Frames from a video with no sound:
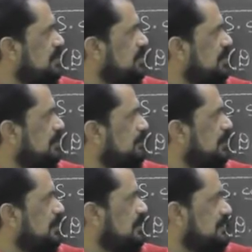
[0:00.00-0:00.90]
gene
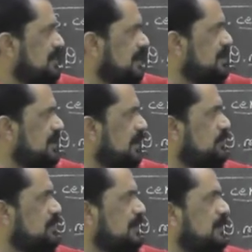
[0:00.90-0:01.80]
number
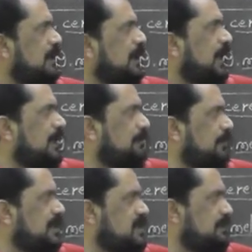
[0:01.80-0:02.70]
6000, and
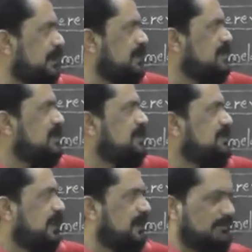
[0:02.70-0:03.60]
base pairs
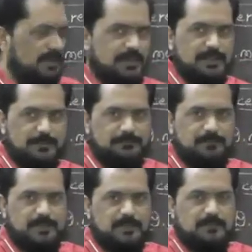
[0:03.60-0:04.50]
12 million.
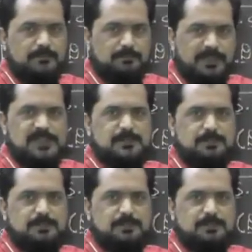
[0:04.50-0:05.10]
Base